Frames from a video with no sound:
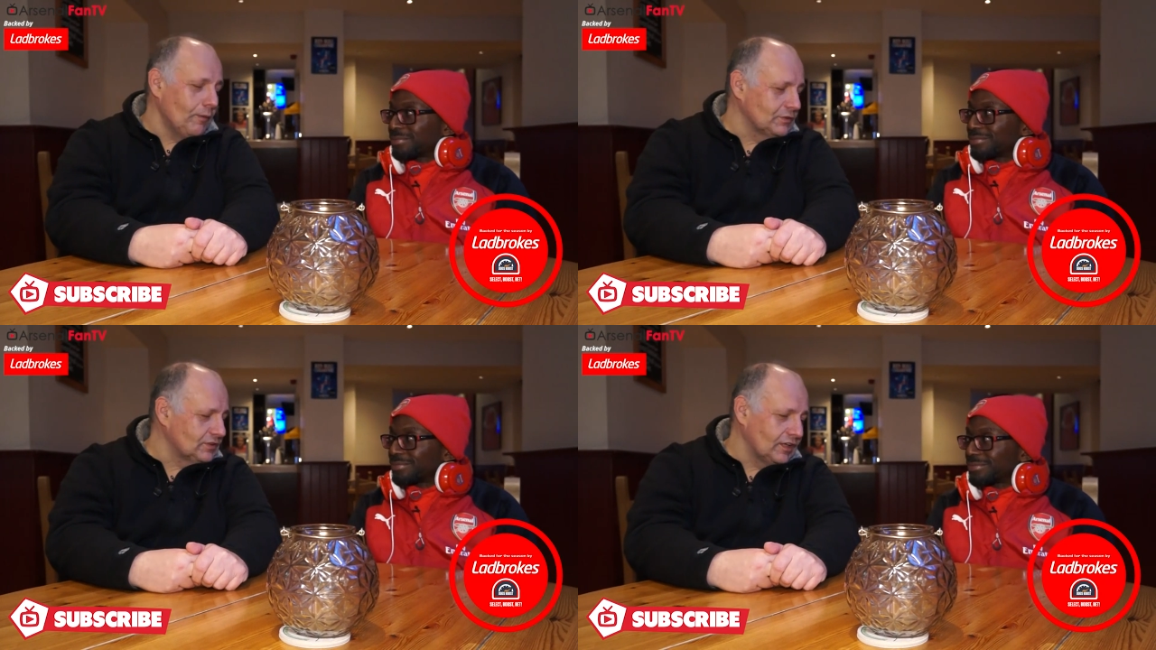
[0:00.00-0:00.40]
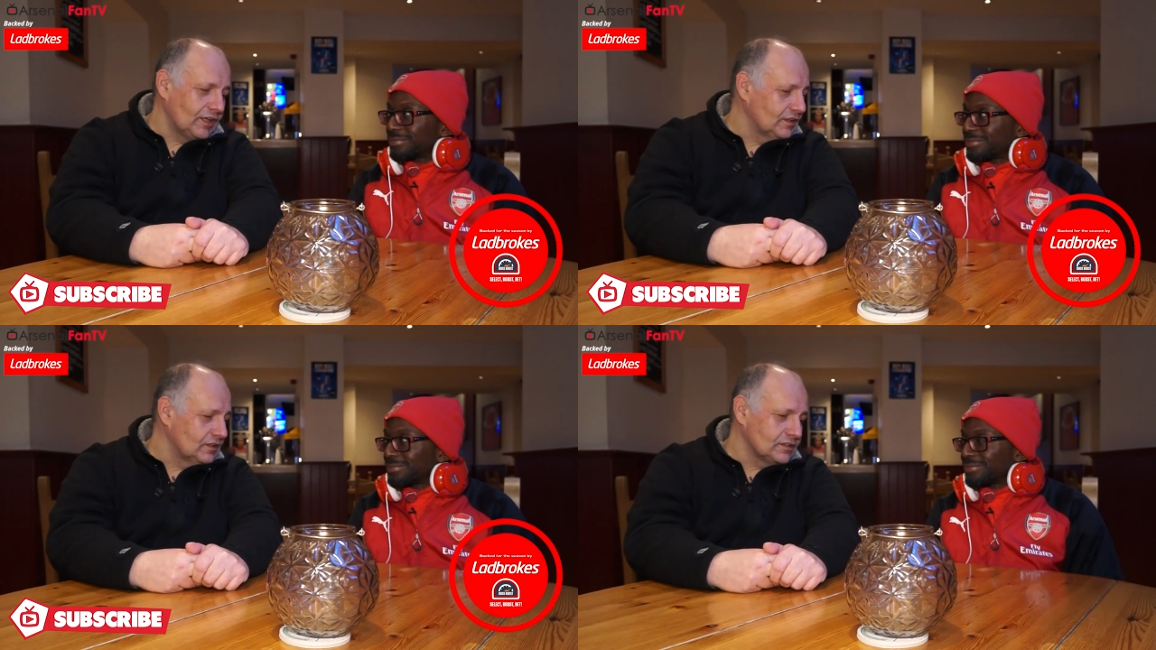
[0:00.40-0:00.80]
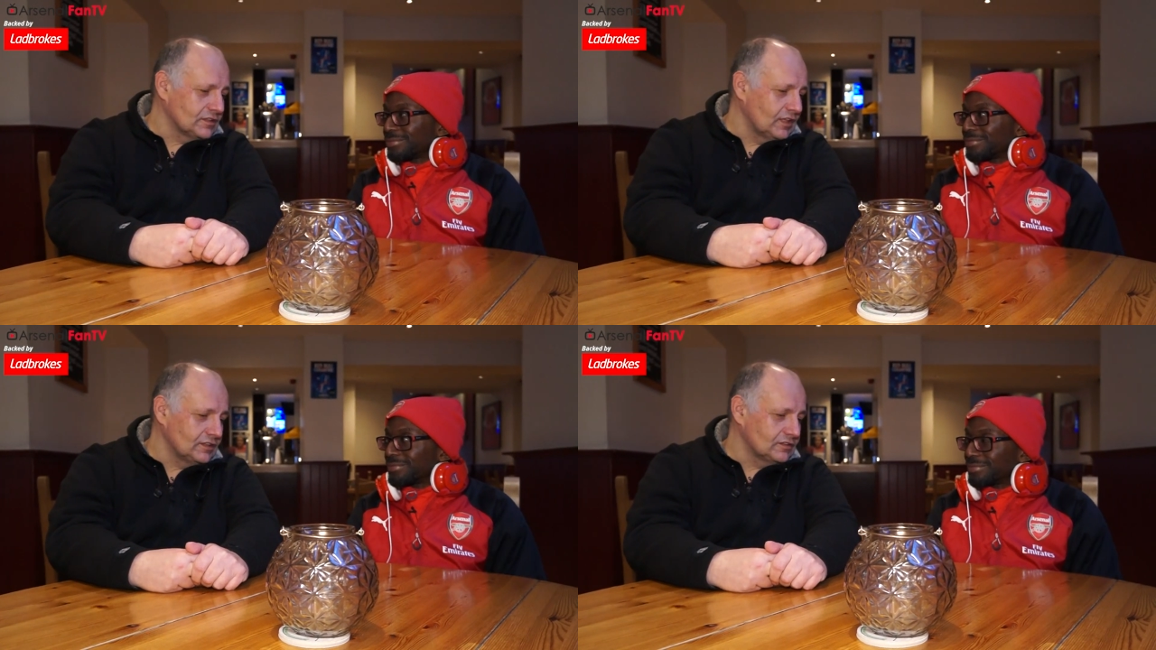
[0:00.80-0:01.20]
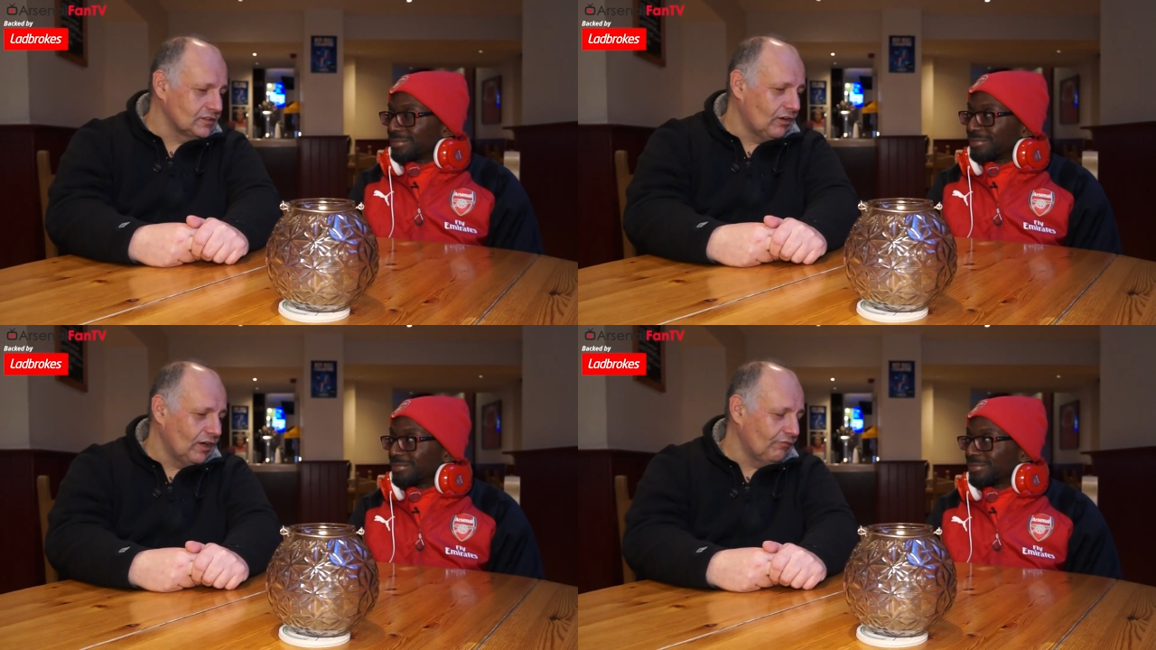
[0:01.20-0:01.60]
Speaker 1: happens at the end of the season
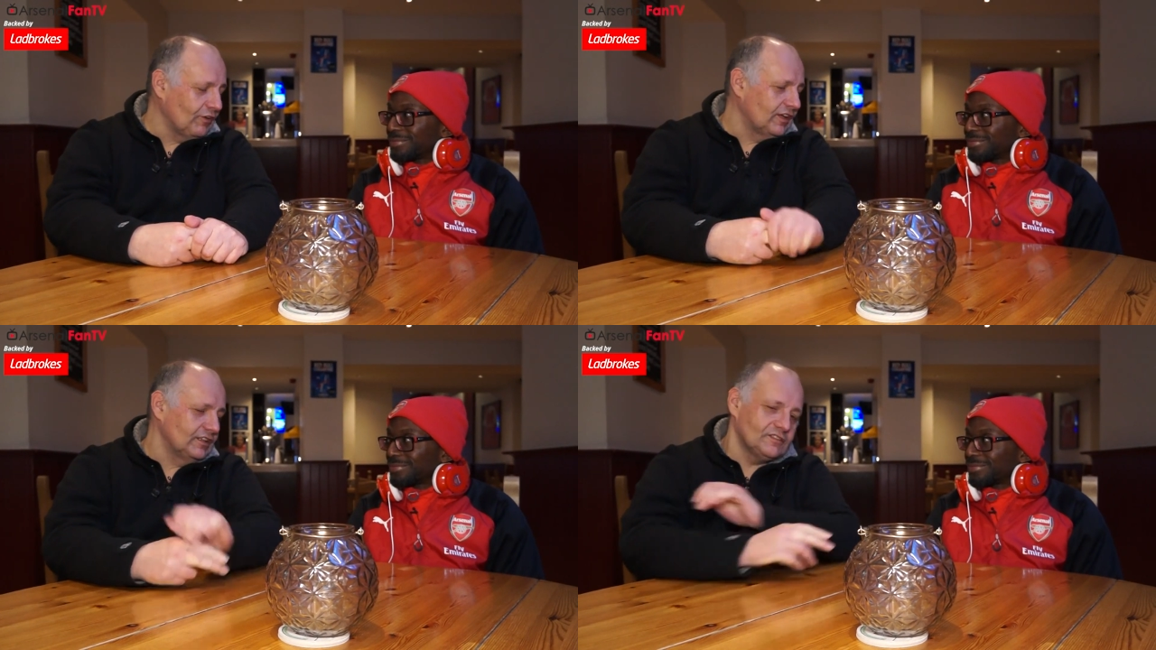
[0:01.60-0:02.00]
TY. I think